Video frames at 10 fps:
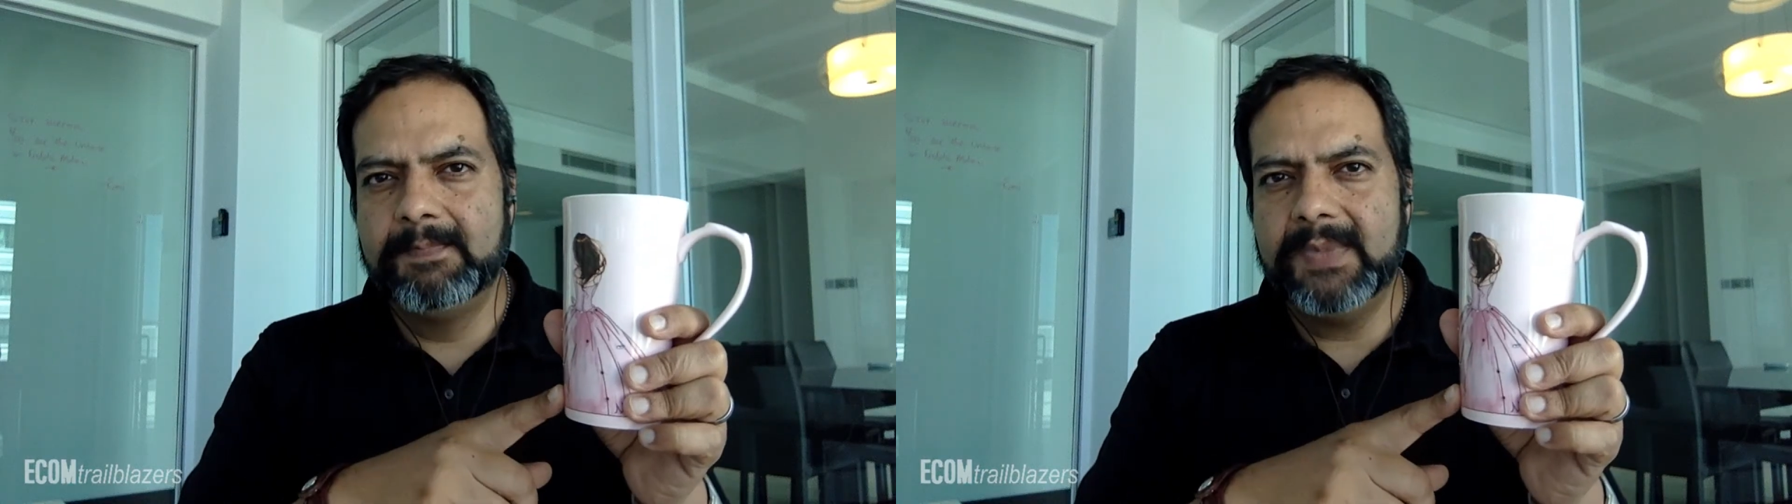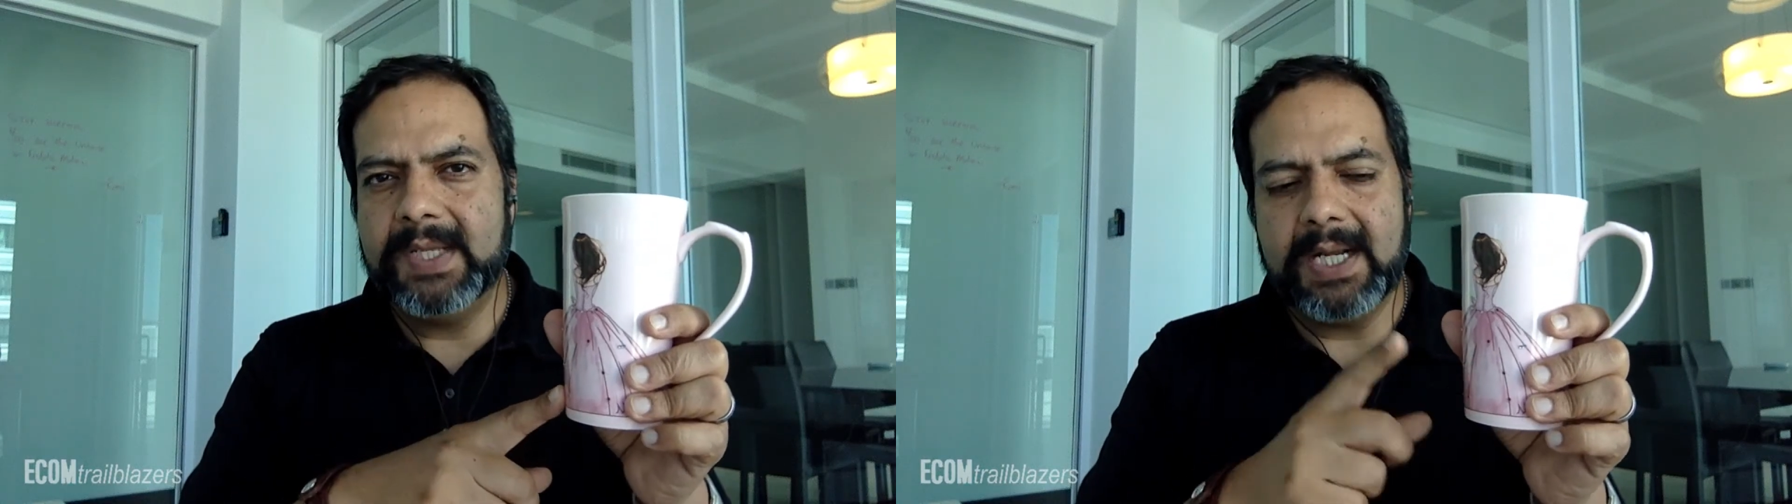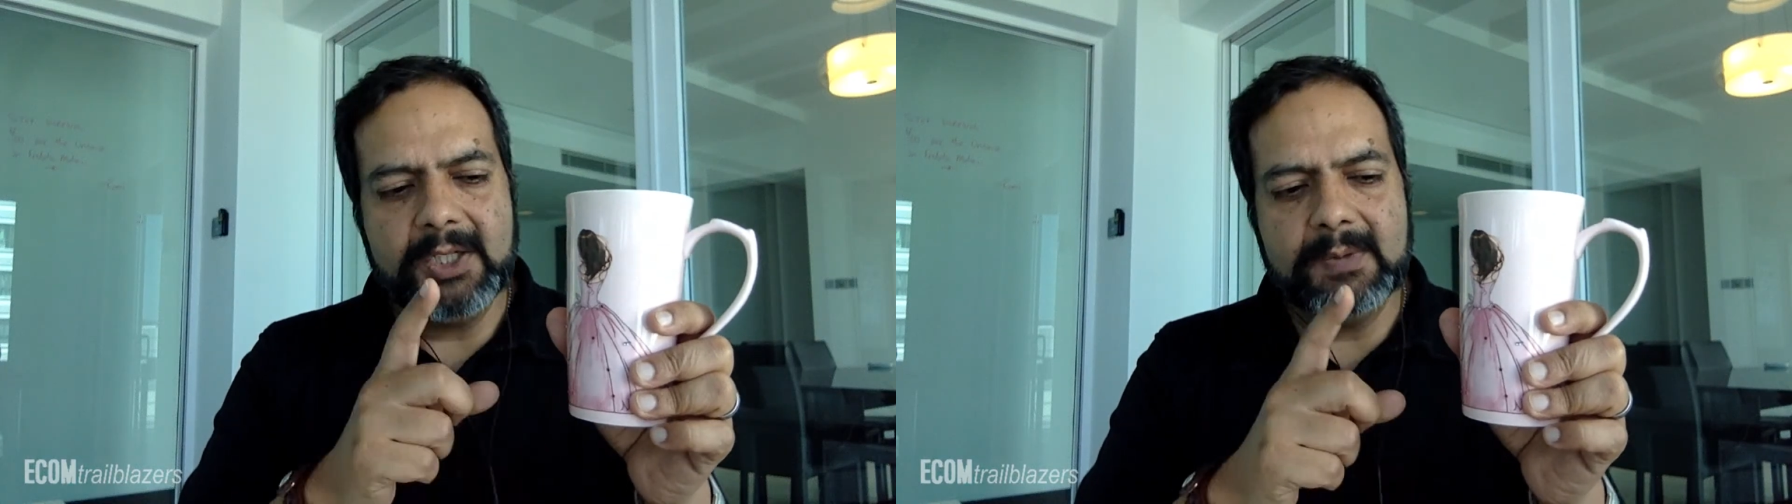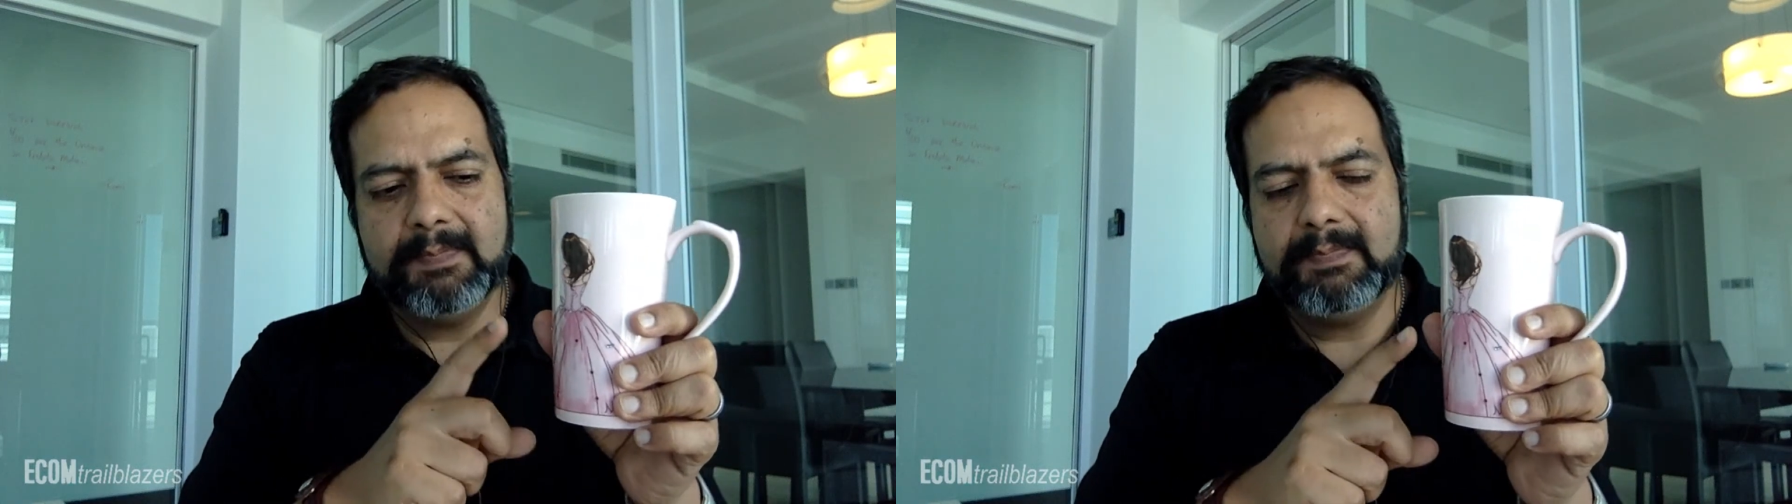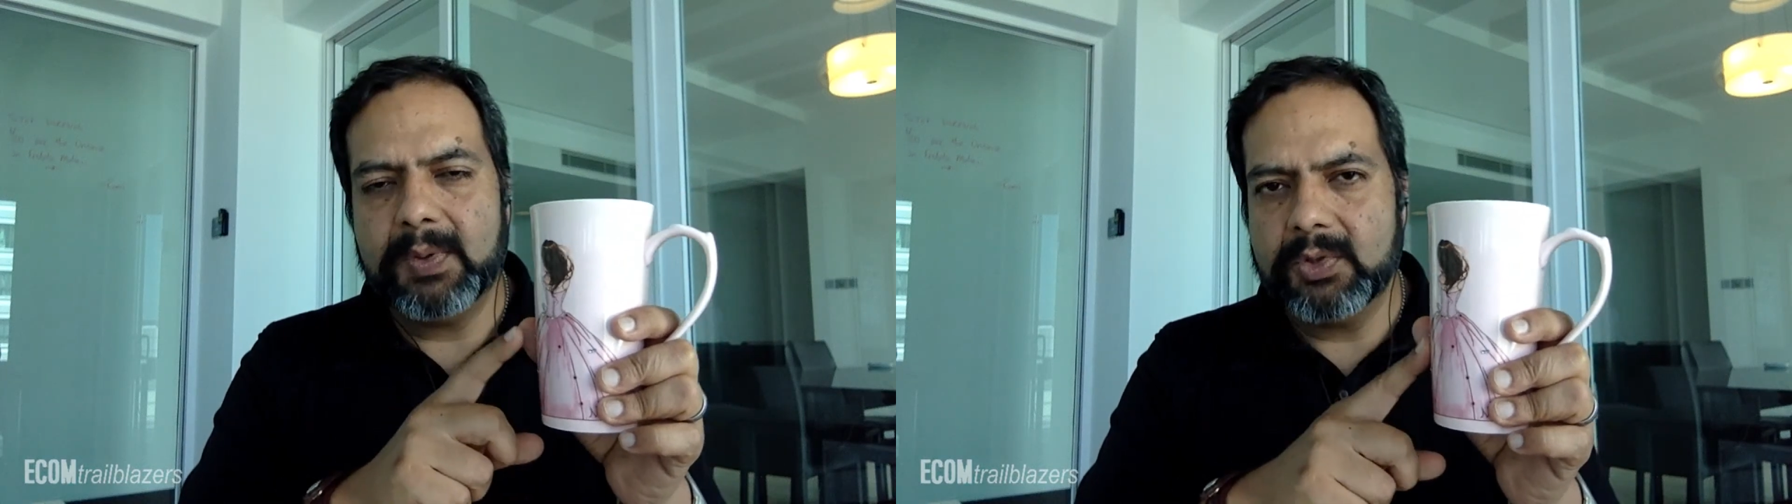Then I
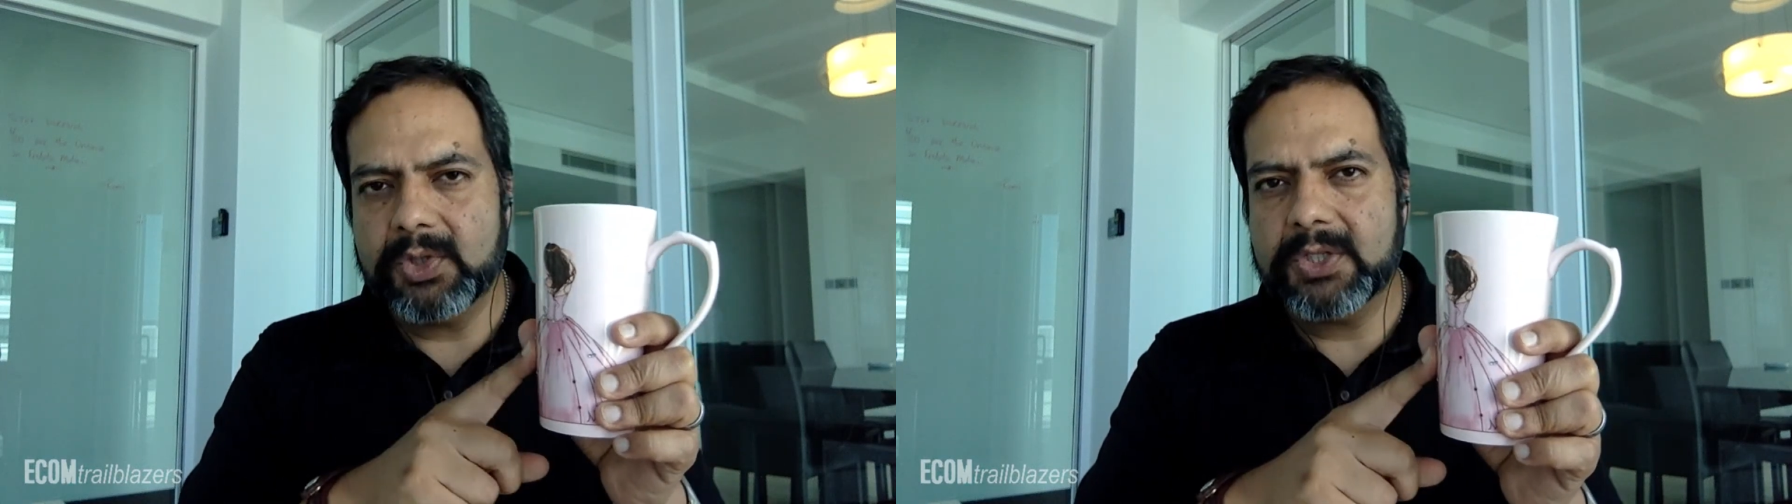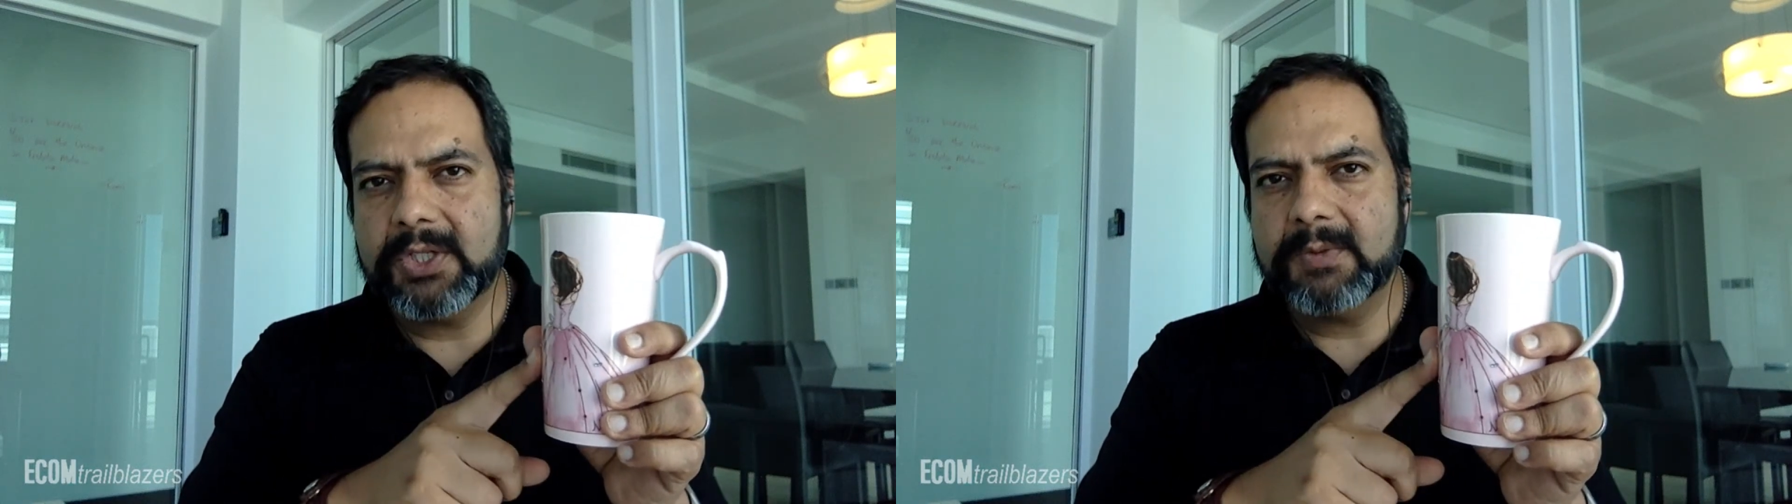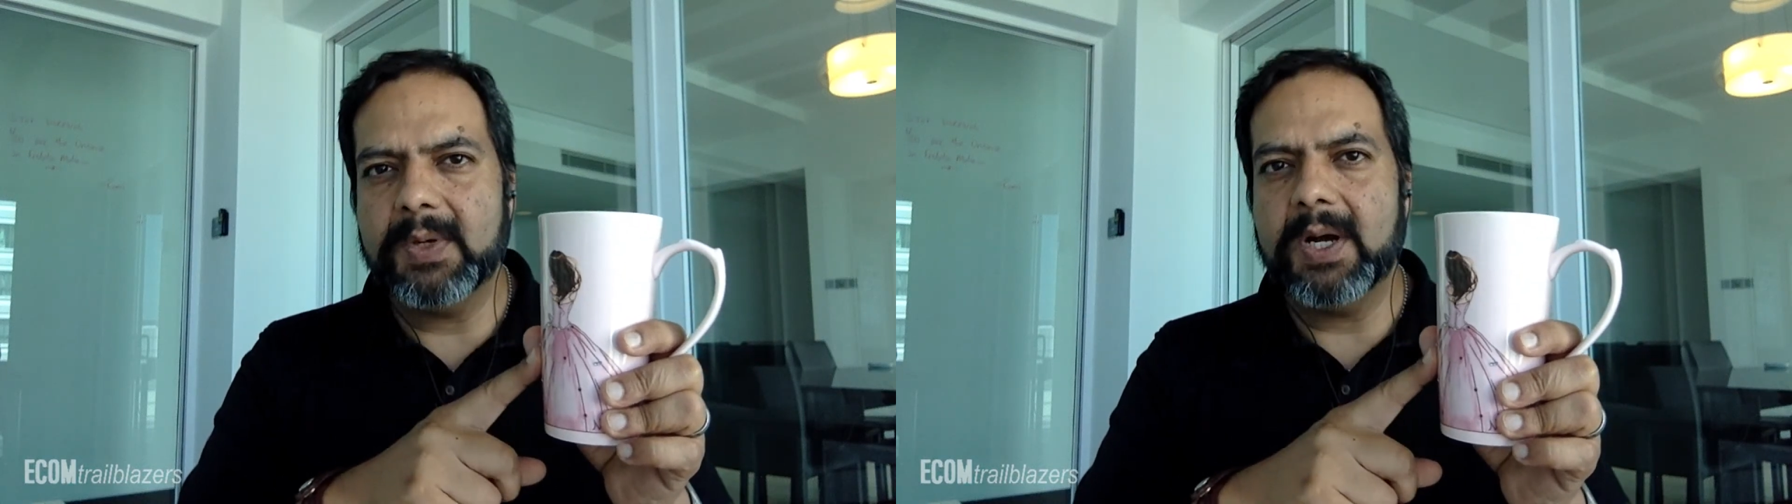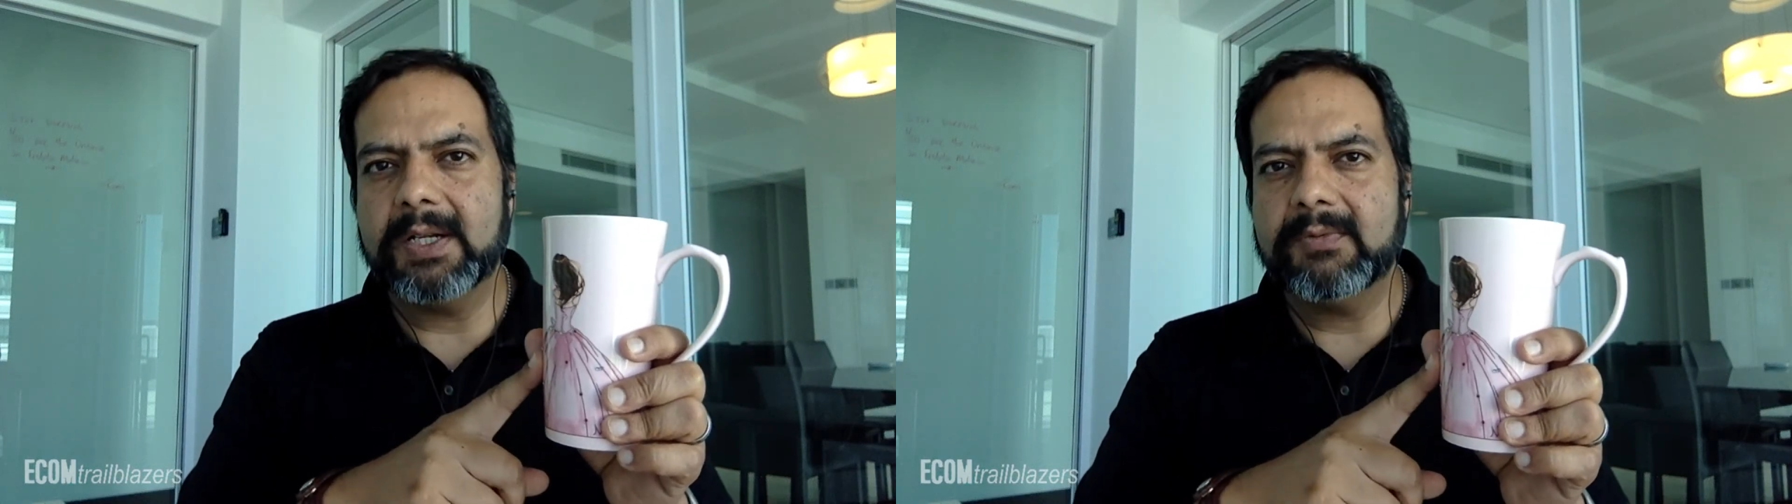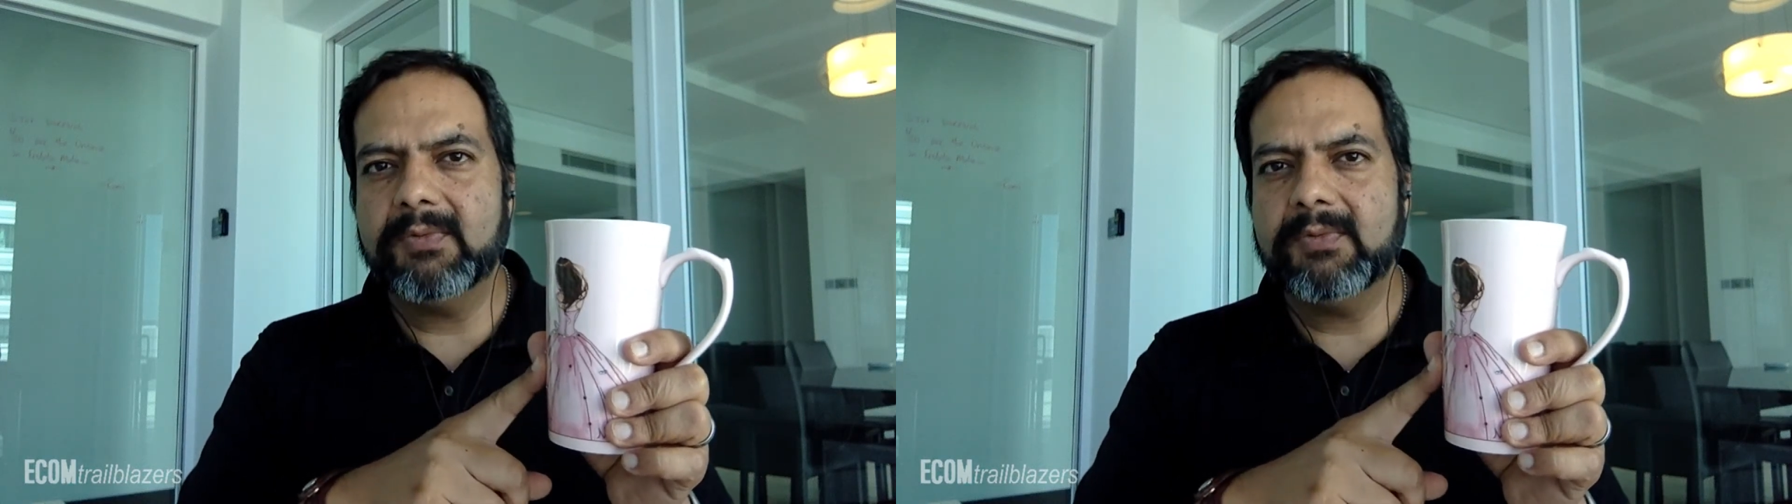could purchase this product